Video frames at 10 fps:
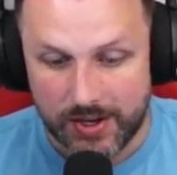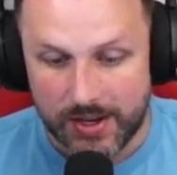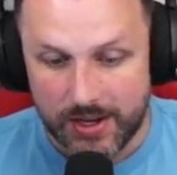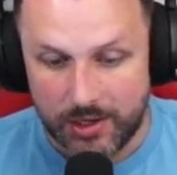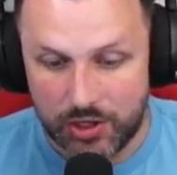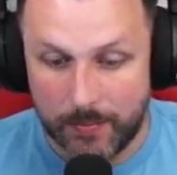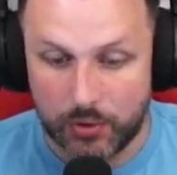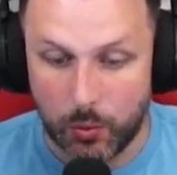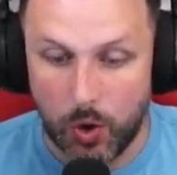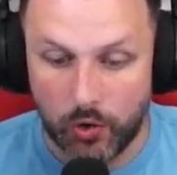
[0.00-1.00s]
in
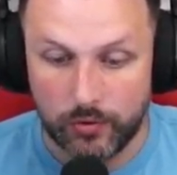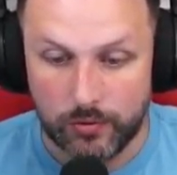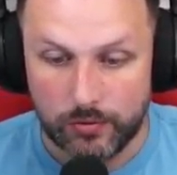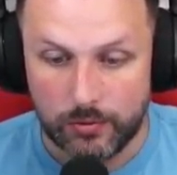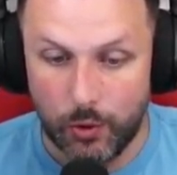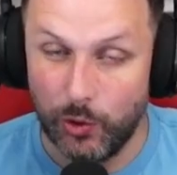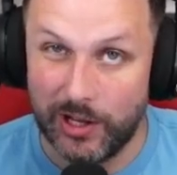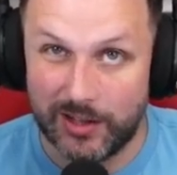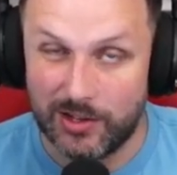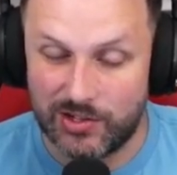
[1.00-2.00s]
chapter 1,
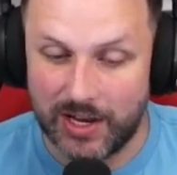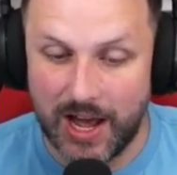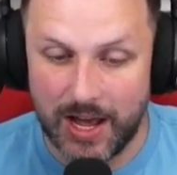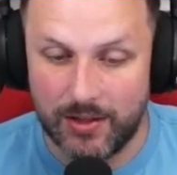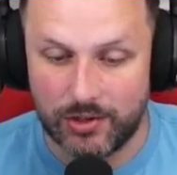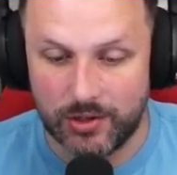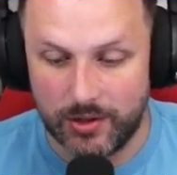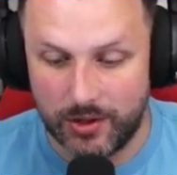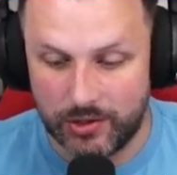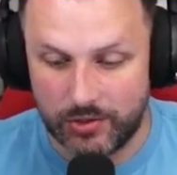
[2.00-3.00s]
only at the start of
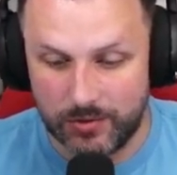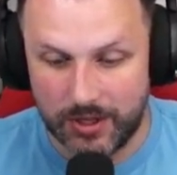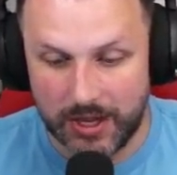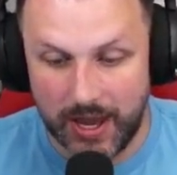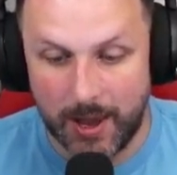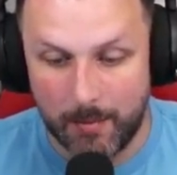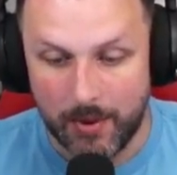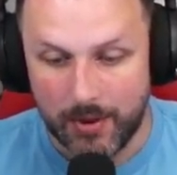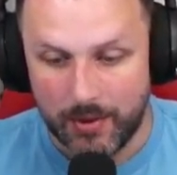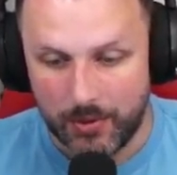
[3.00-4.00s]
the game
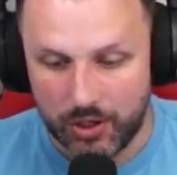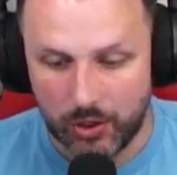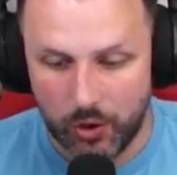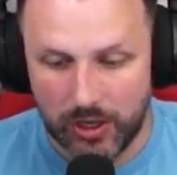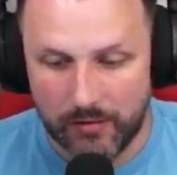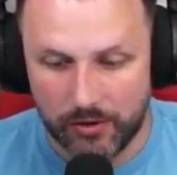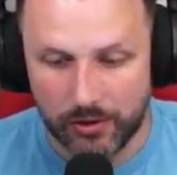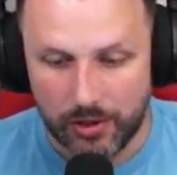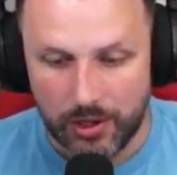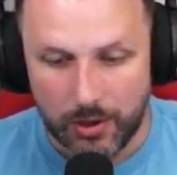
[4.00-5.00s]
when you're low level,
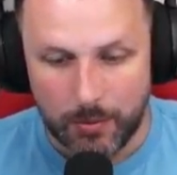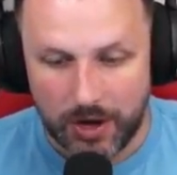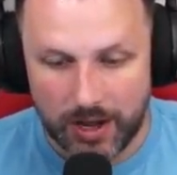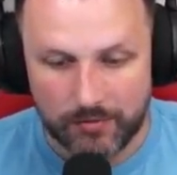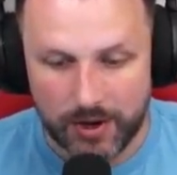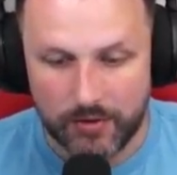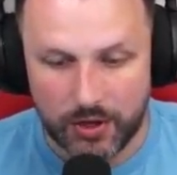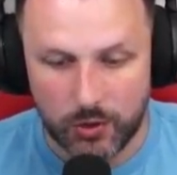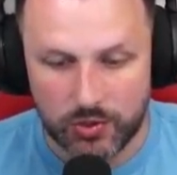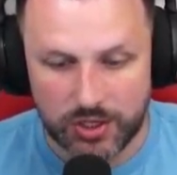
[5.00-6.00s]
but I have never
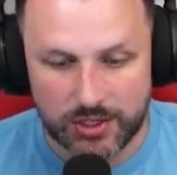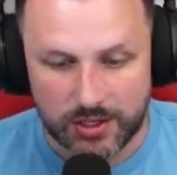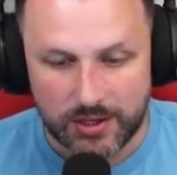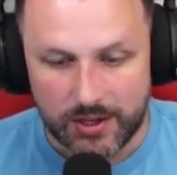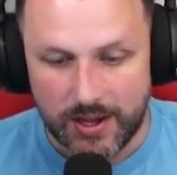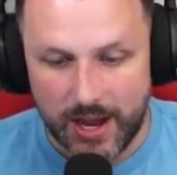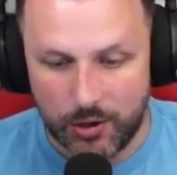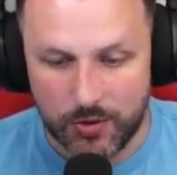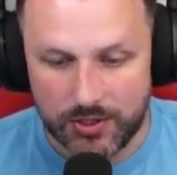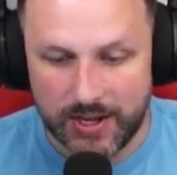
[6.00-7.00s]
used it any
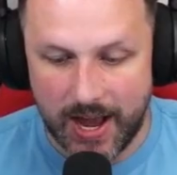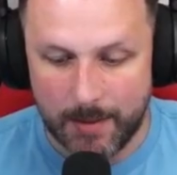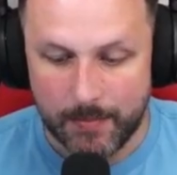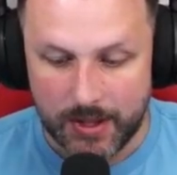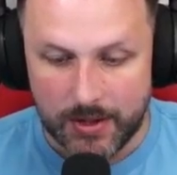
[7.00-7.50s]
other time,